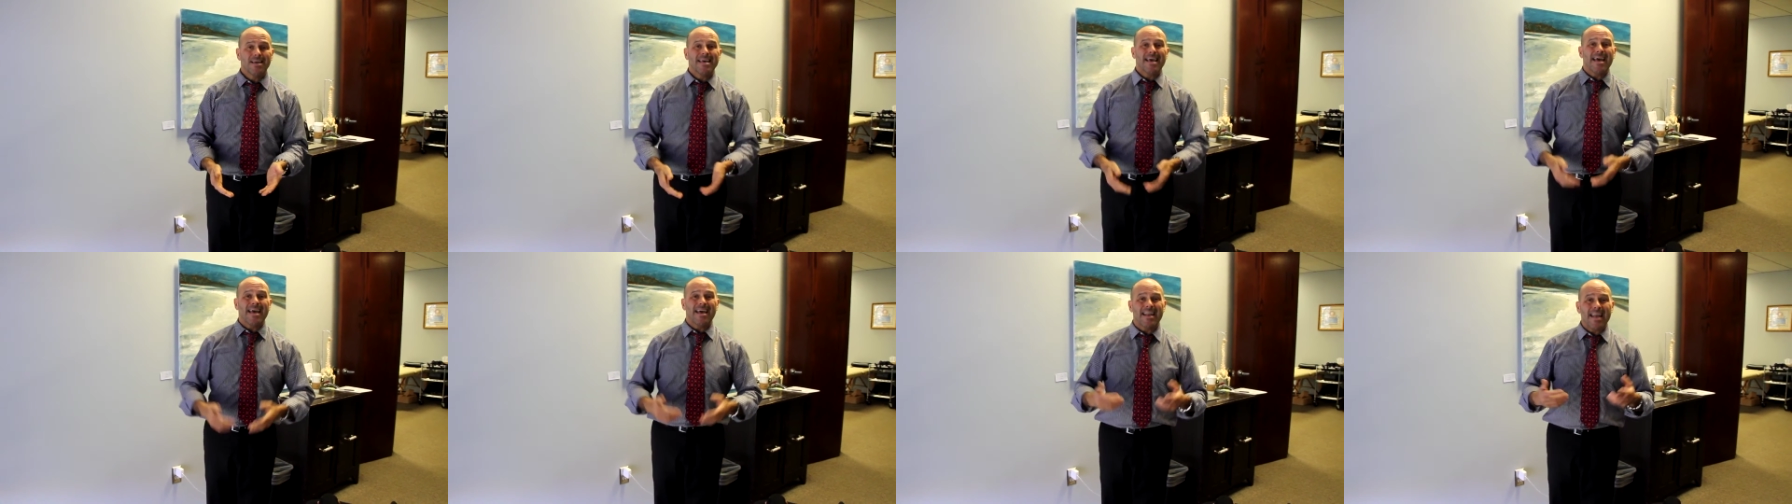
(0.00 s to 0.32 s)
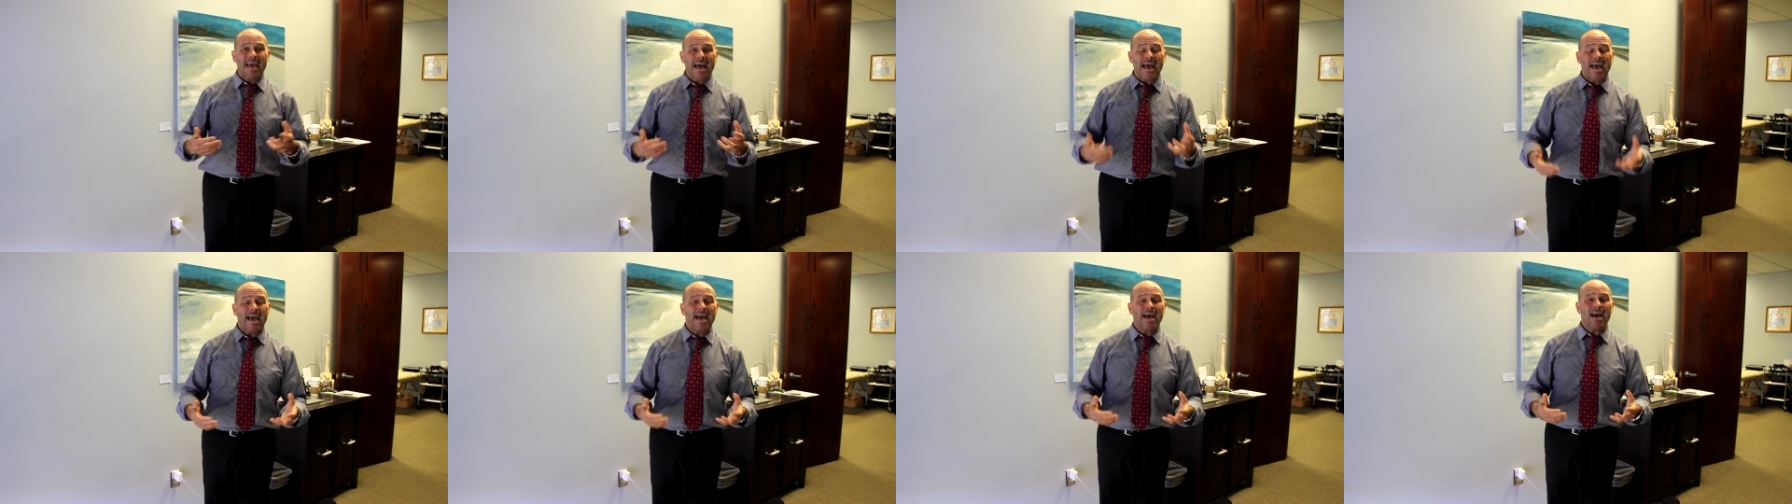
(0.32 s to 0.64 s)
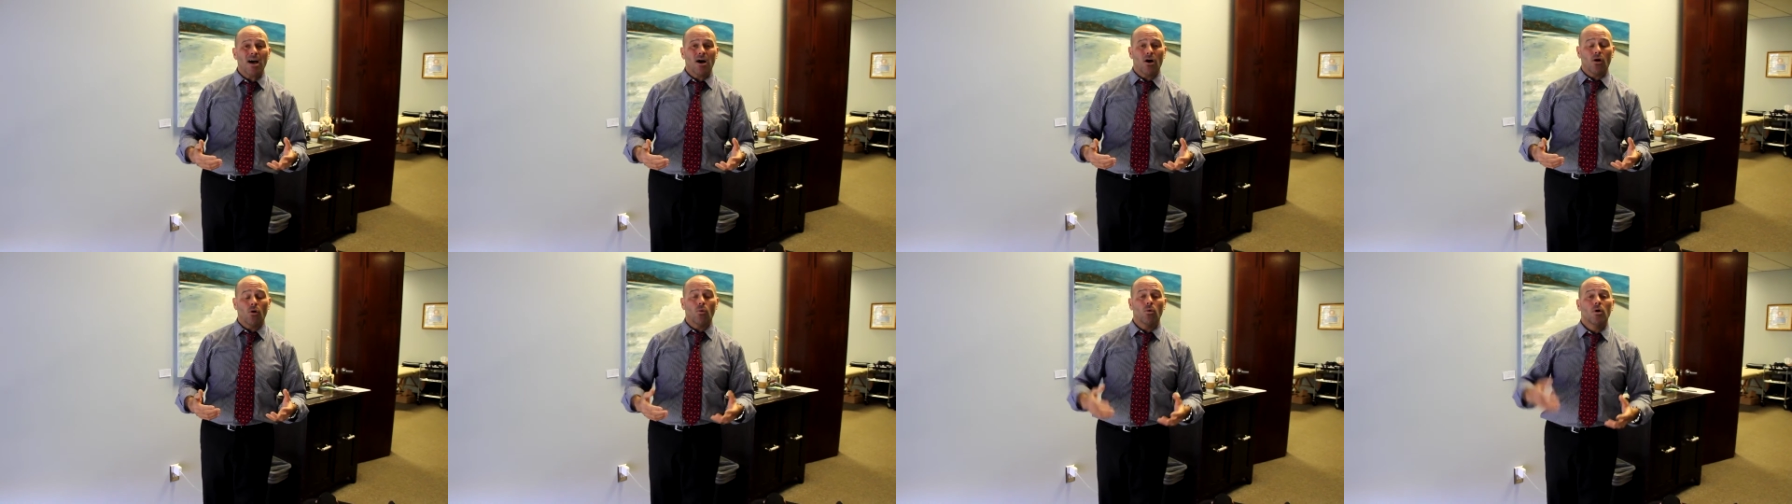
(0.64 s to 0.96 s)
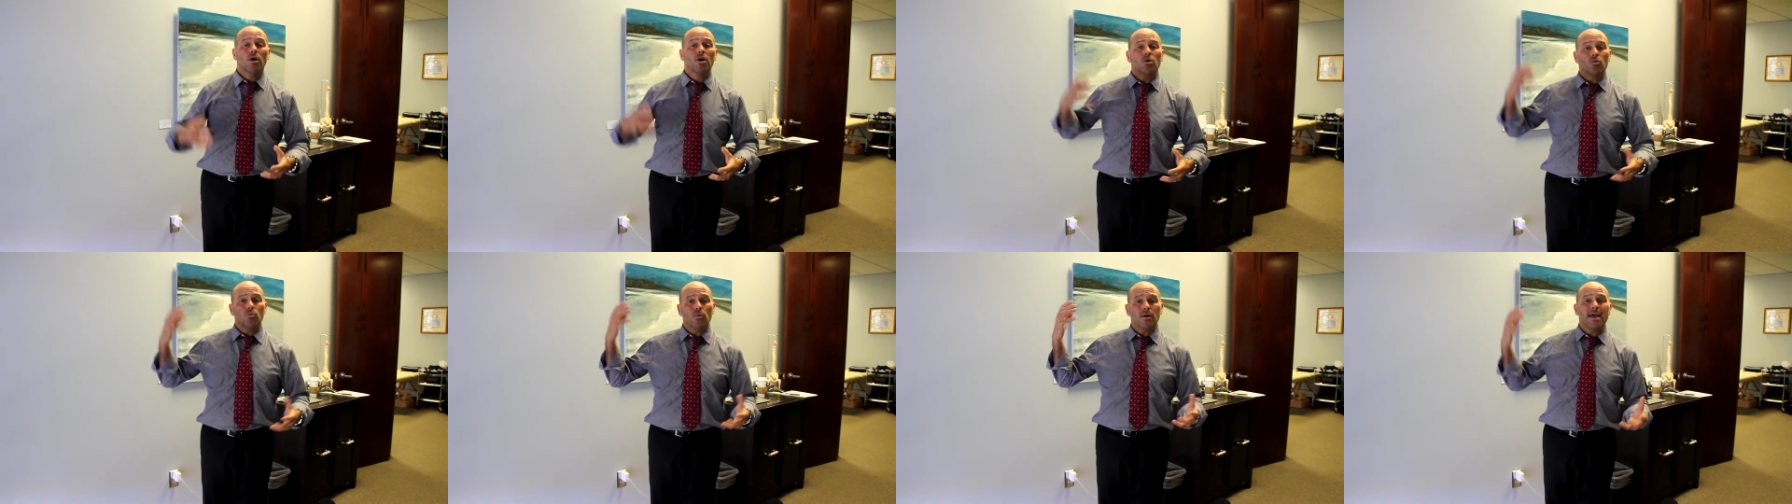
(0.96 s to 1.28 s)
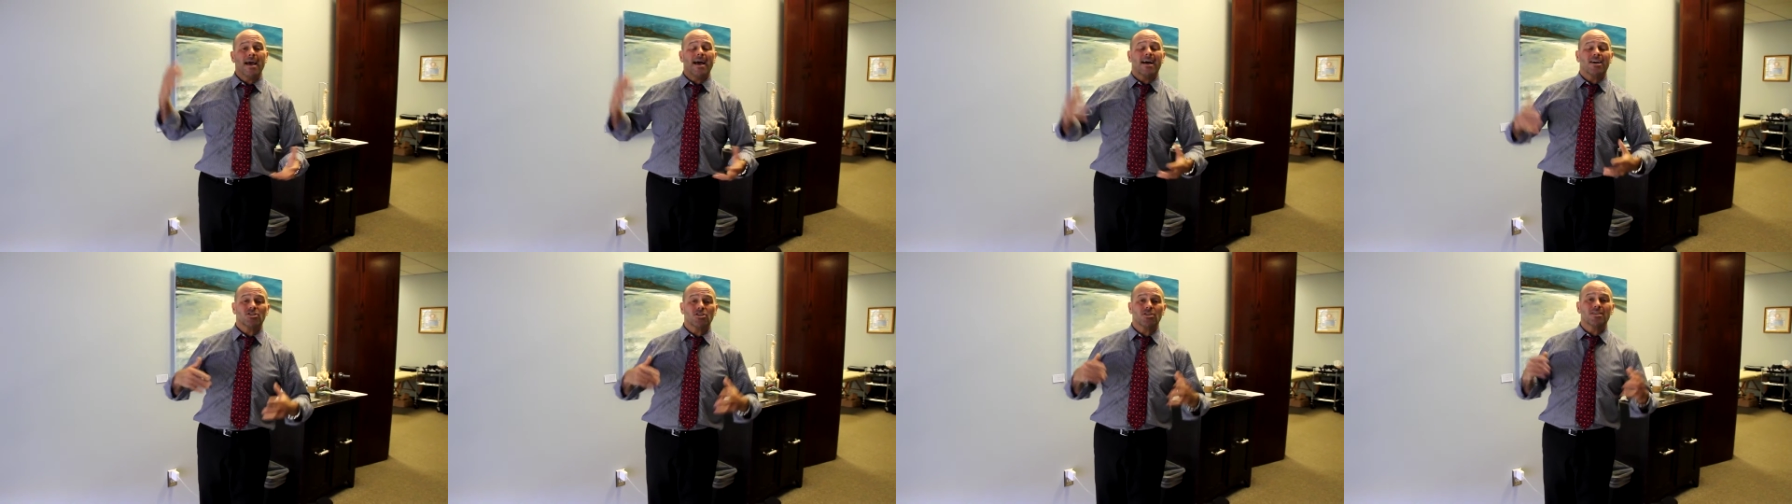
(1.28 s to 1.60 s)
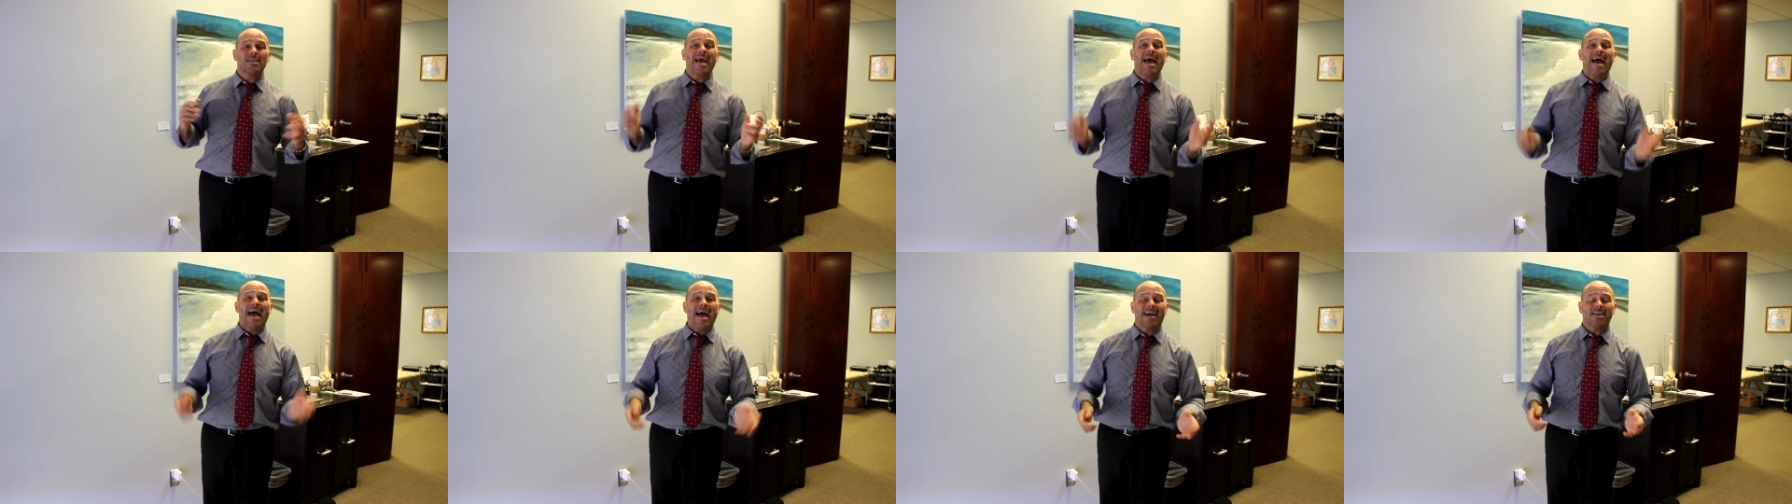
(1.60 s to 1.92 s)
and how we
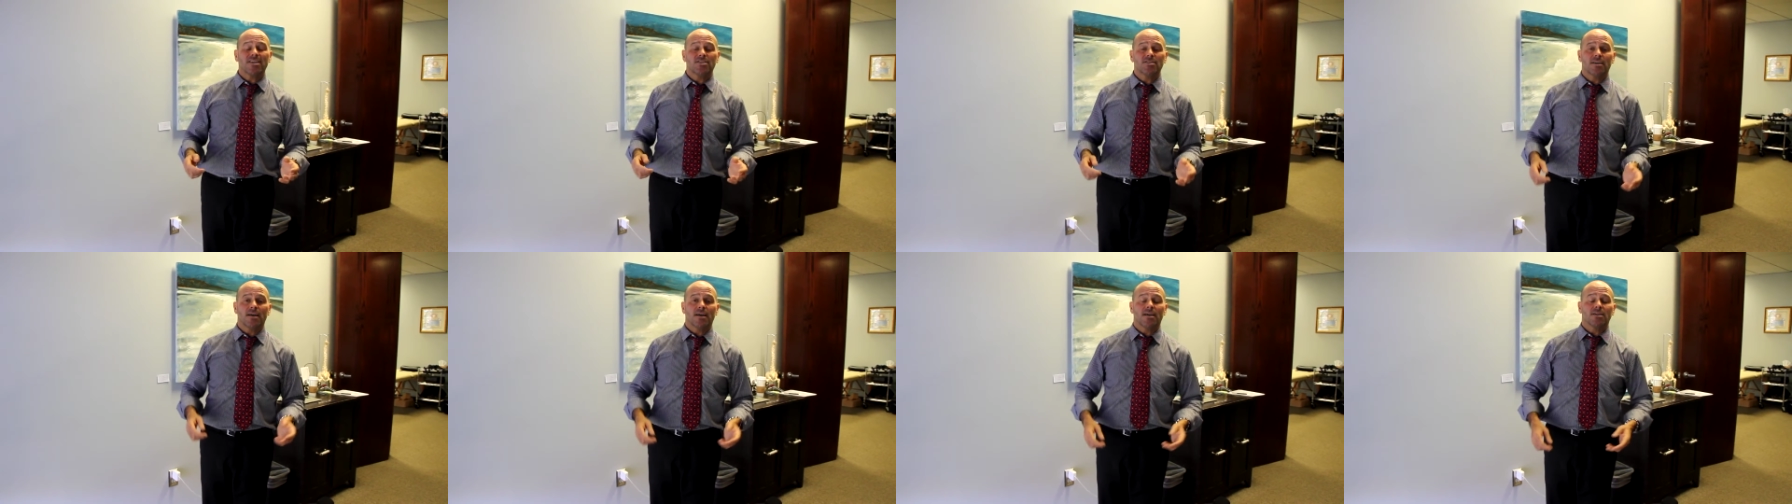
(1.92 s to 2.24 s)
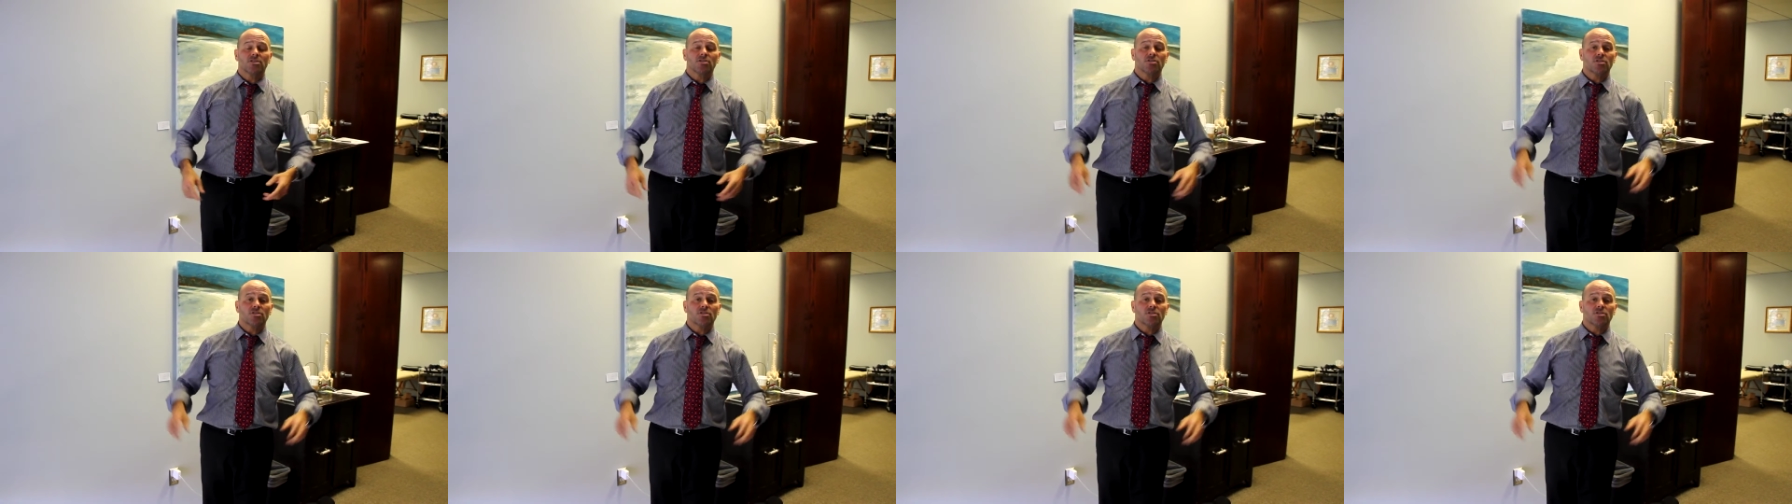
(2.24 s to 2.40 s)
actually access